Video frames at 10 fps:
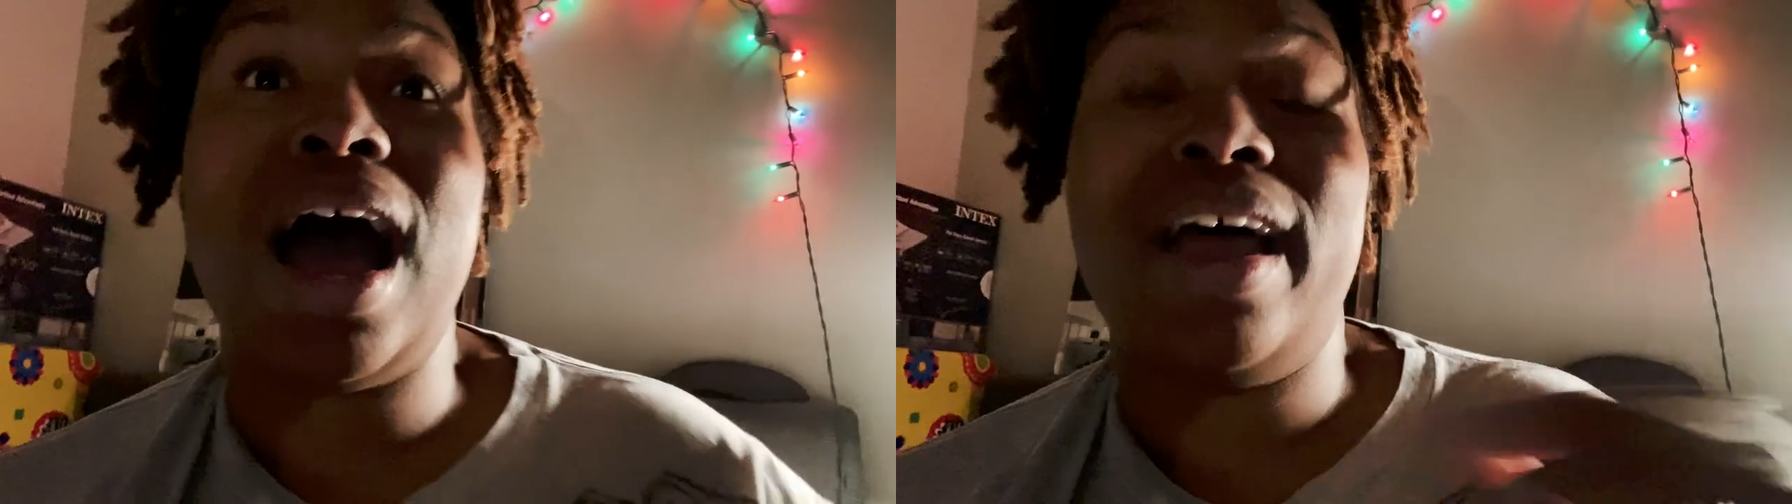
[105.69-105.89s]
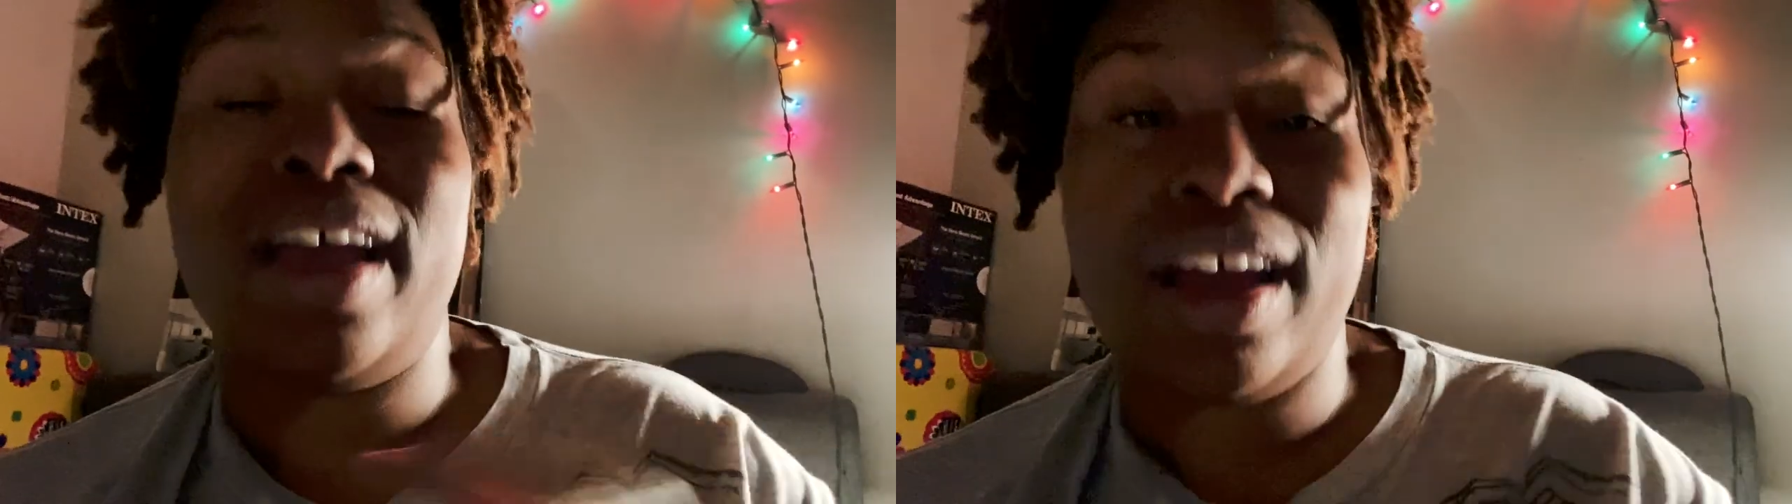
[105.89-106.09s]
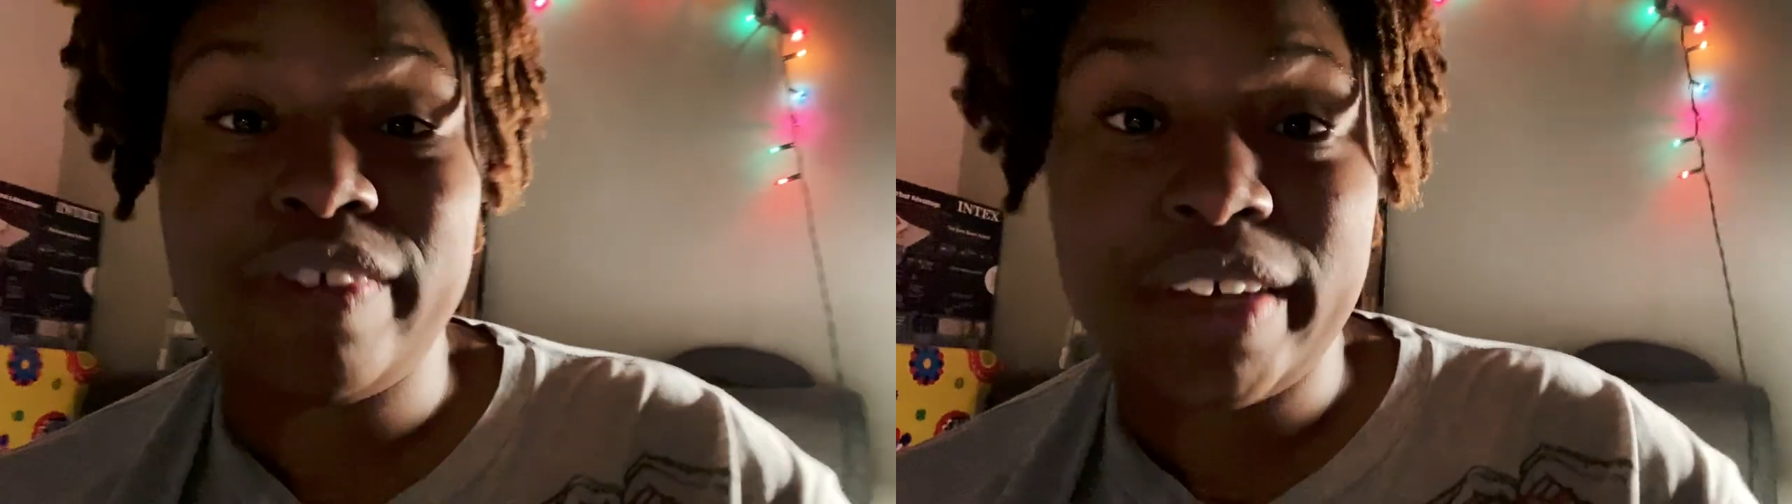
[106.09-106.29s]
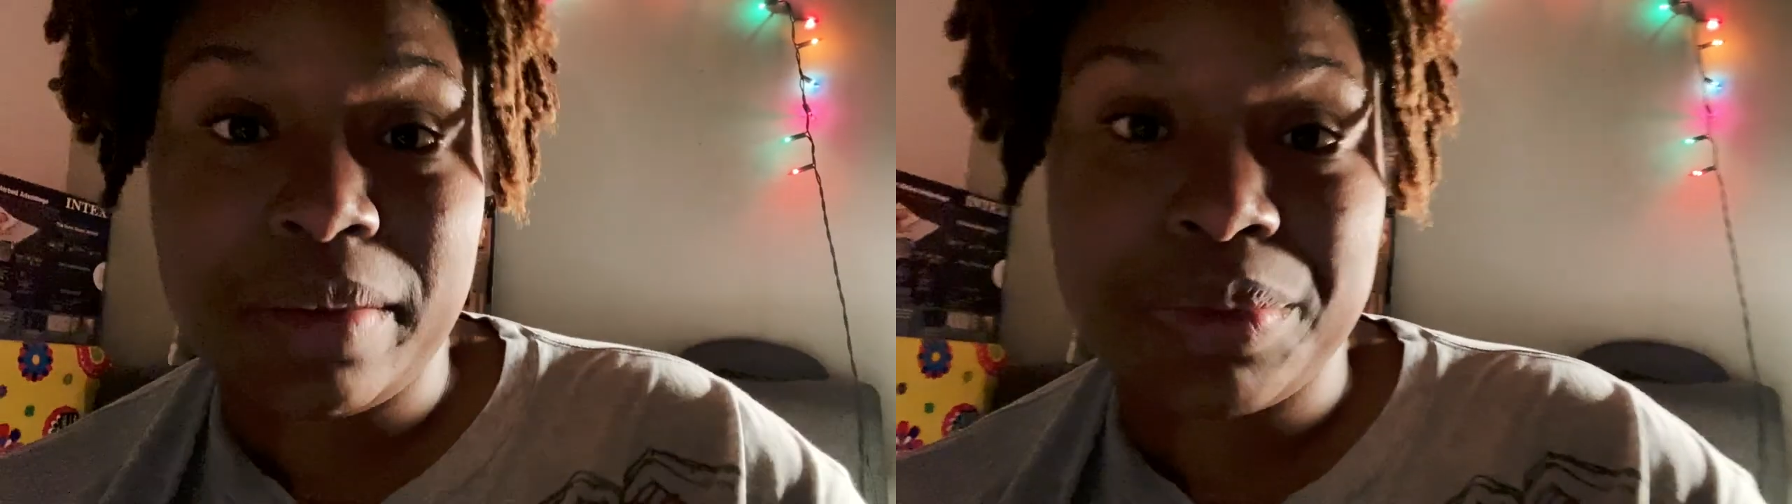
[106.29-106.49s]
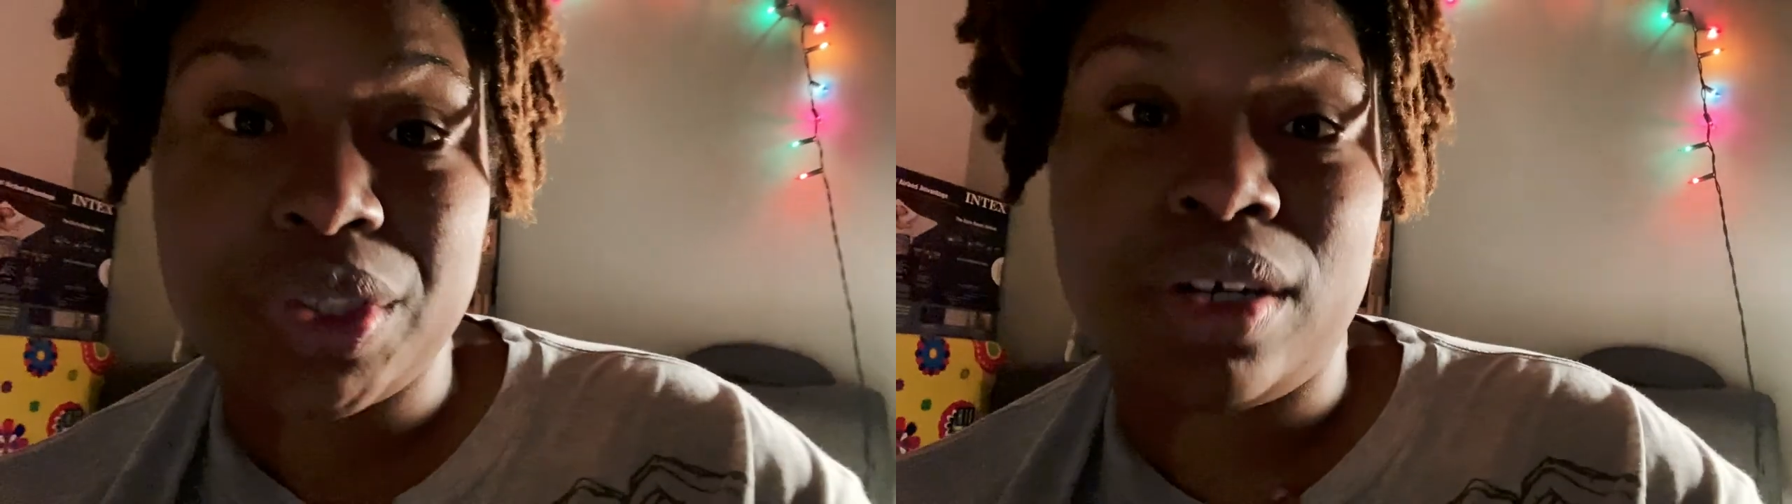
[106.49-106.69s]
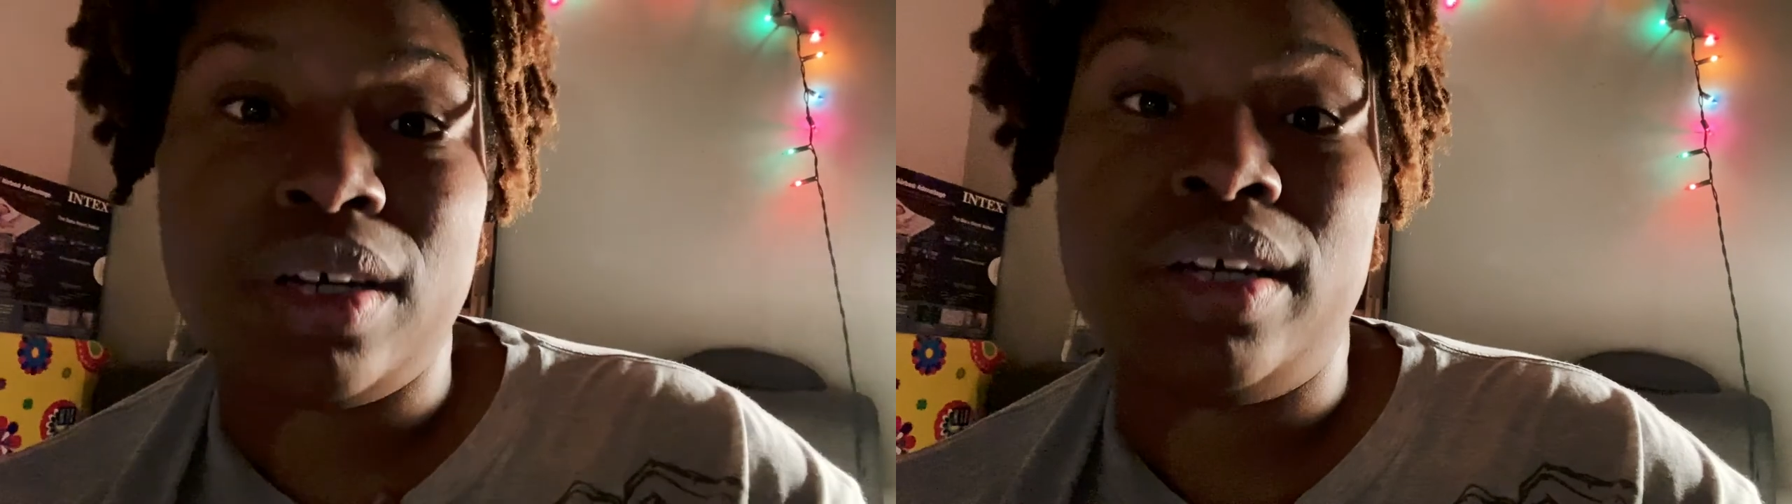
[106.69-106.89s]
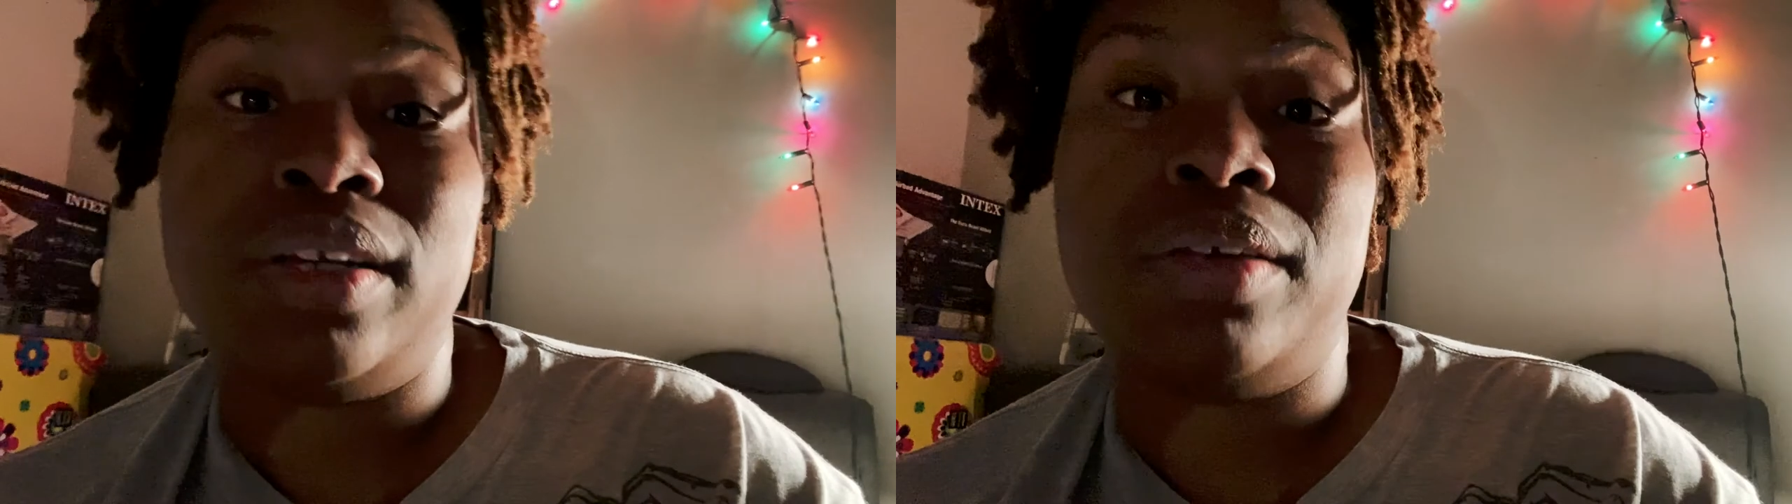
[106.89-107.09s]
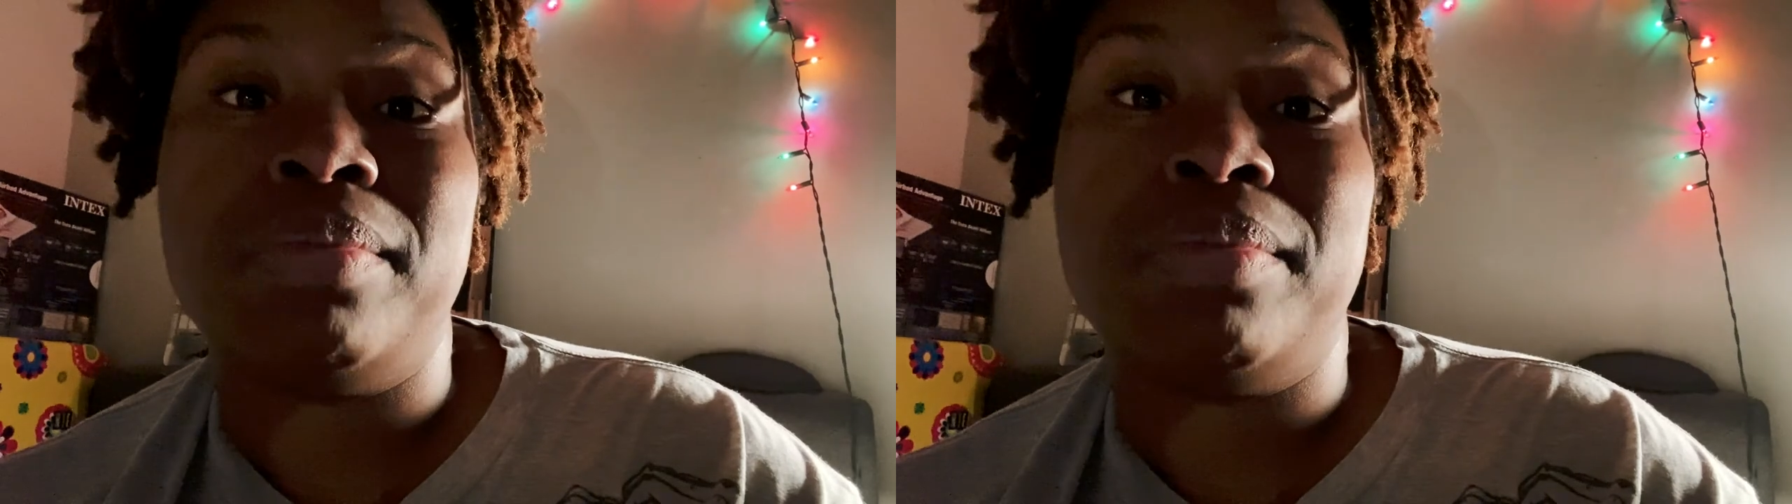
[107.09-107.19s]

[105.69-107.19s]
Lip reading: I have kept on